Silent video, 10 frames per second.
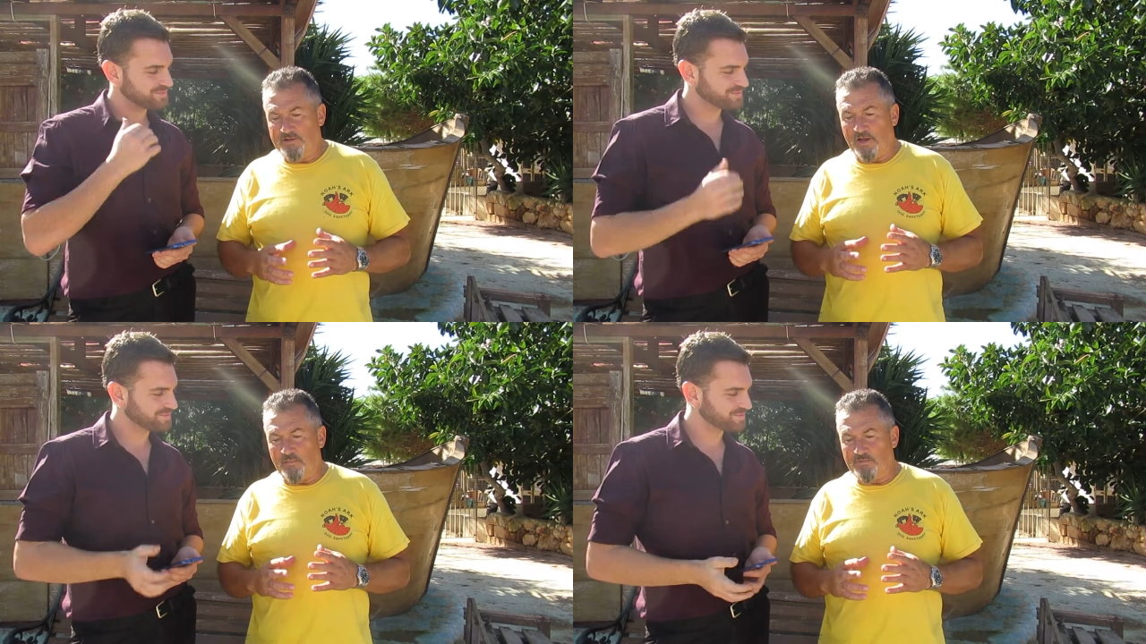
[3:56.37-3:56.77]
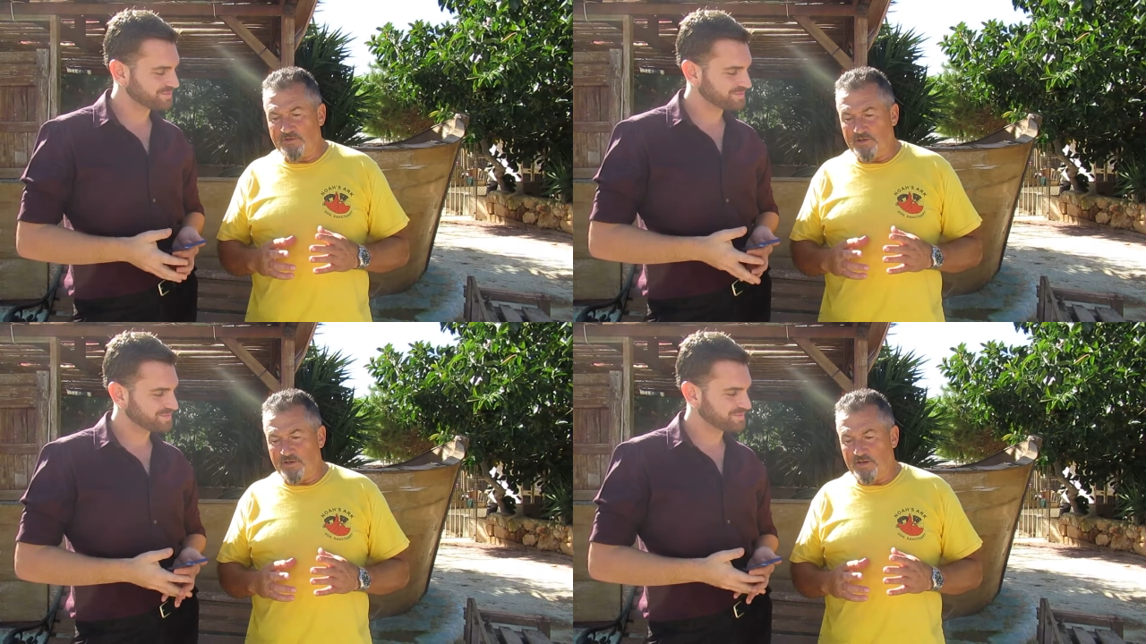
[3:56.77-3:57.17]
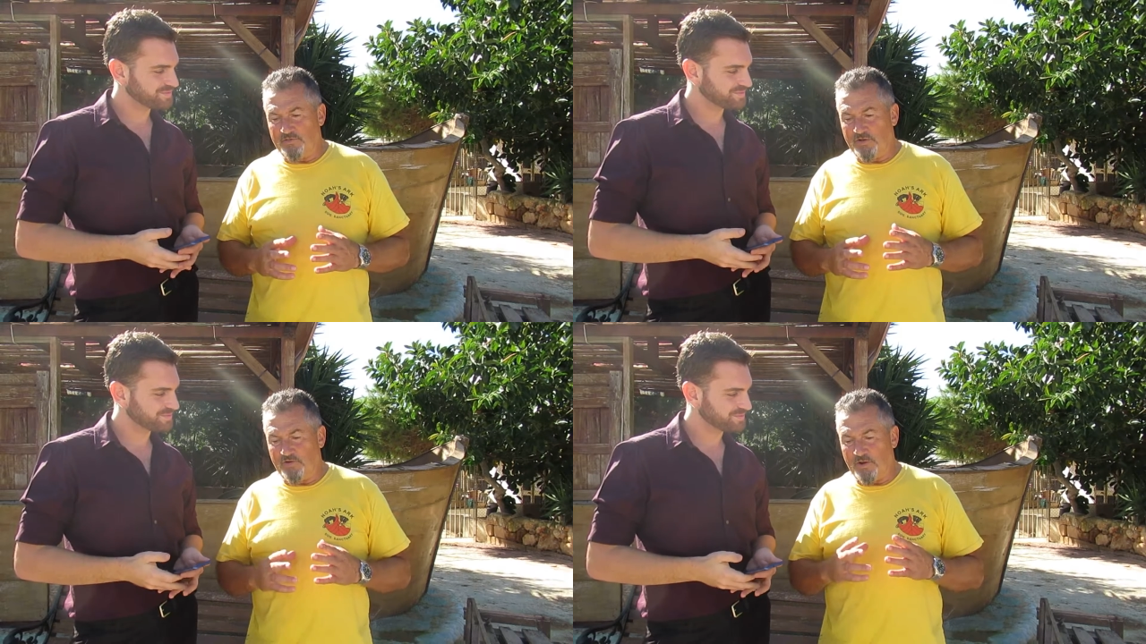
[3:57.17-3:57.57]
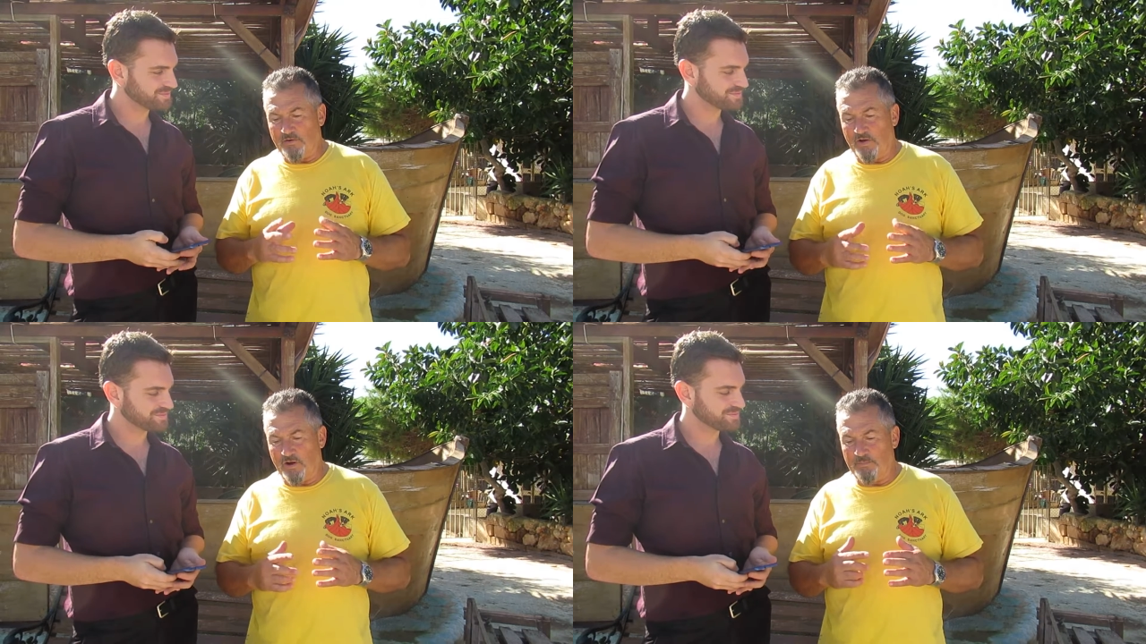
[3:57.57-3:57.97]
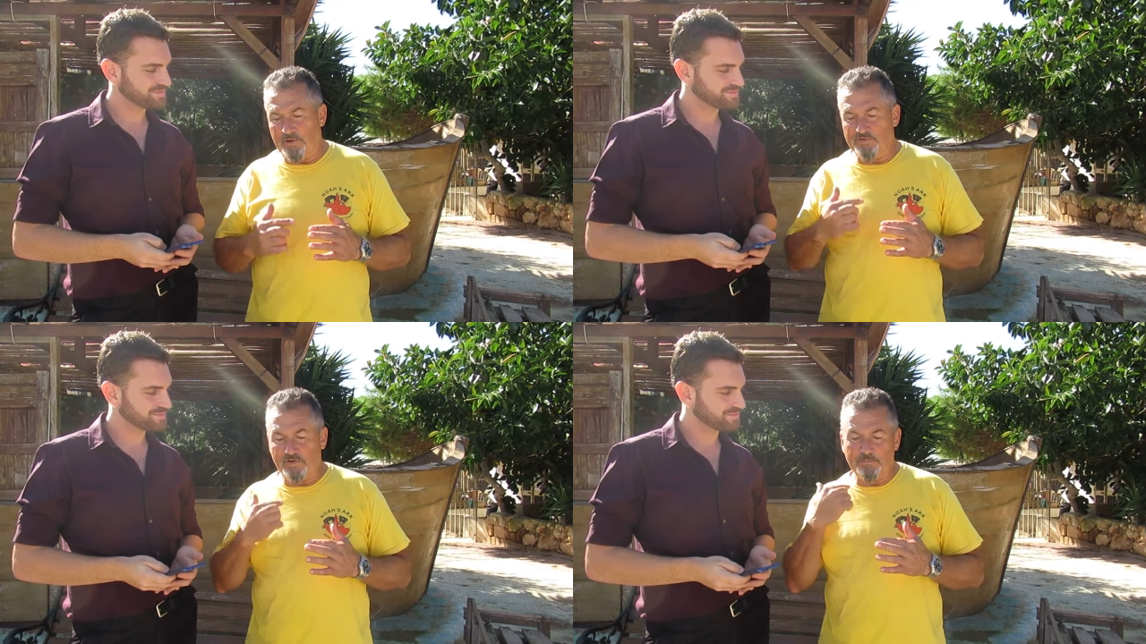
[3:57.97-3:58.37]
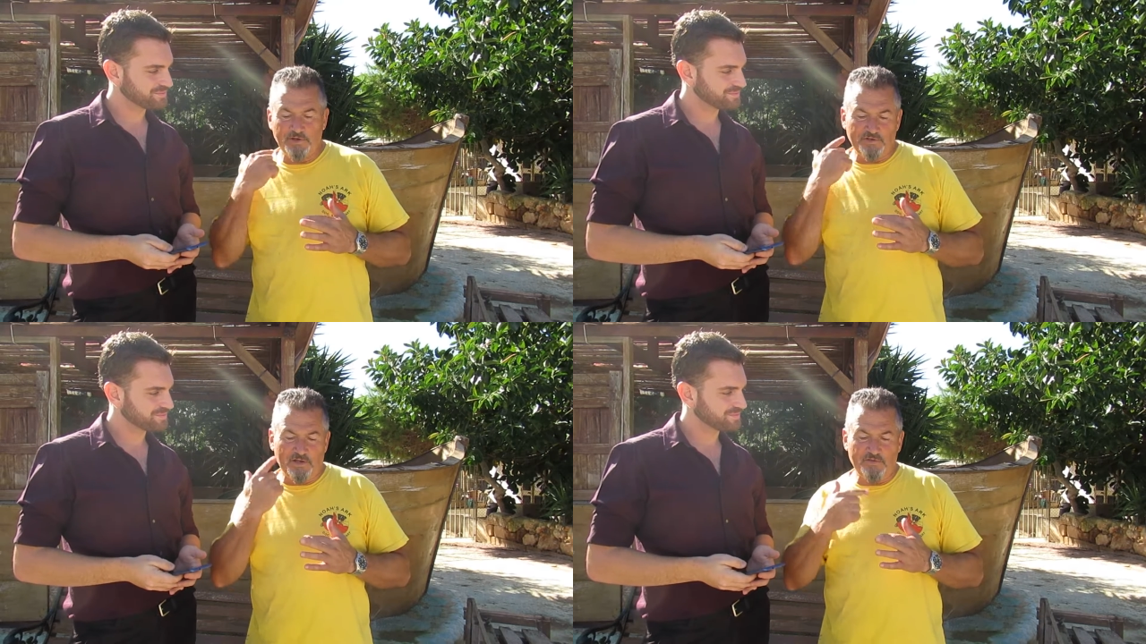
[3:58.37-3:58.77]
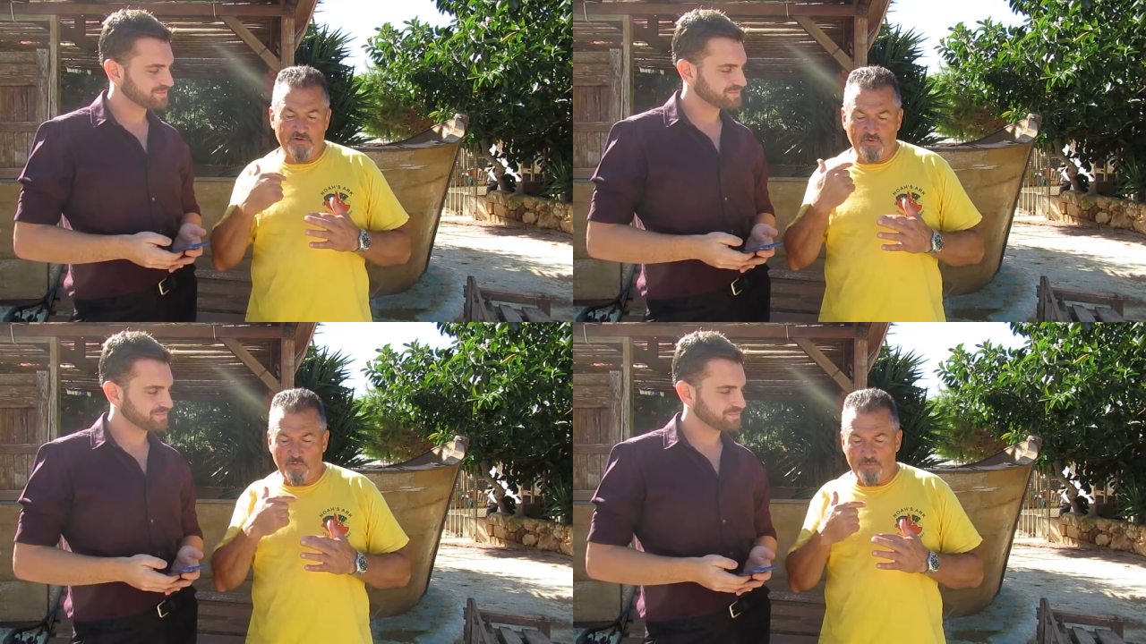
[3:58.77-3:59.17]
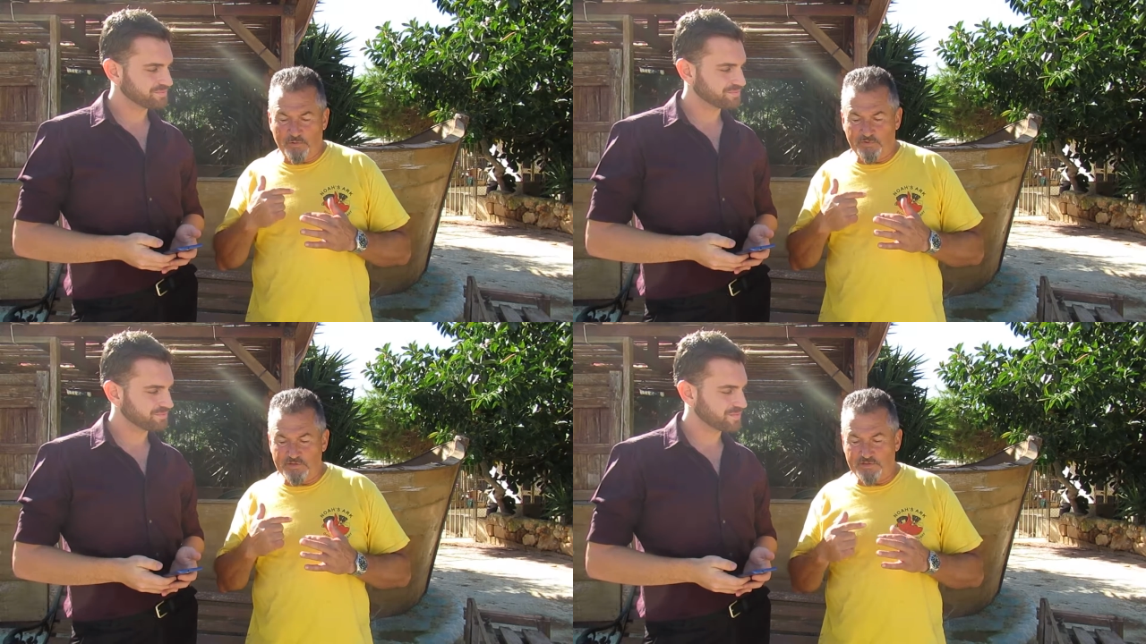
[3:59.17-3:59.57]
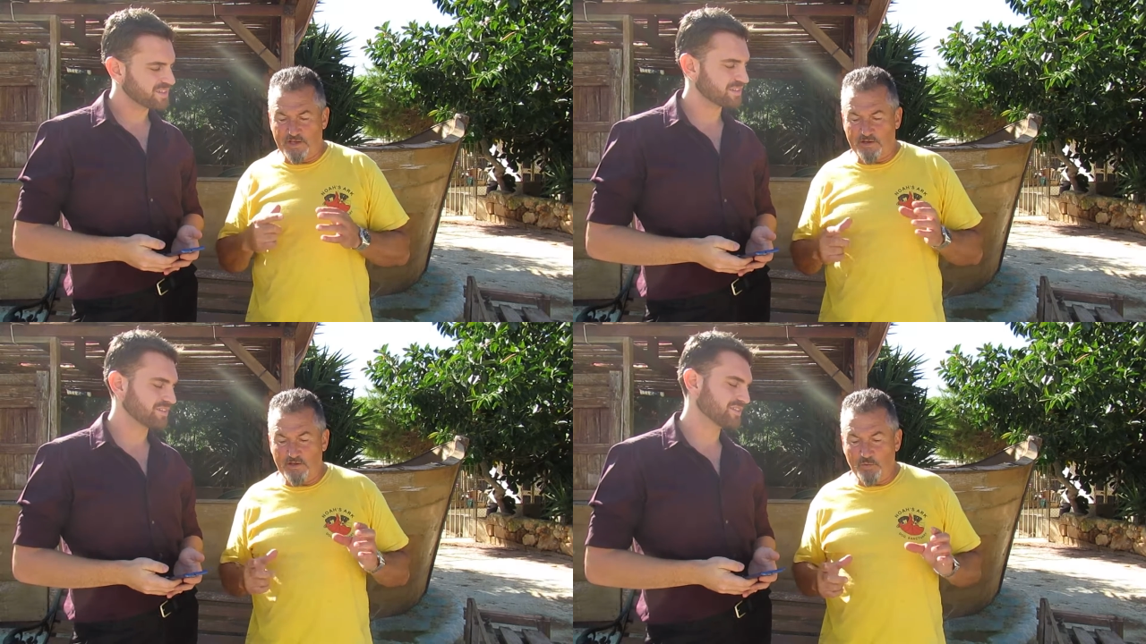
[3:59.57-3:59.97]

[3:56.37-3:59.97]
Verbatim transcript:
Speaker 1: dumped at the Grand Harbour. Somebody tied a rope around its neck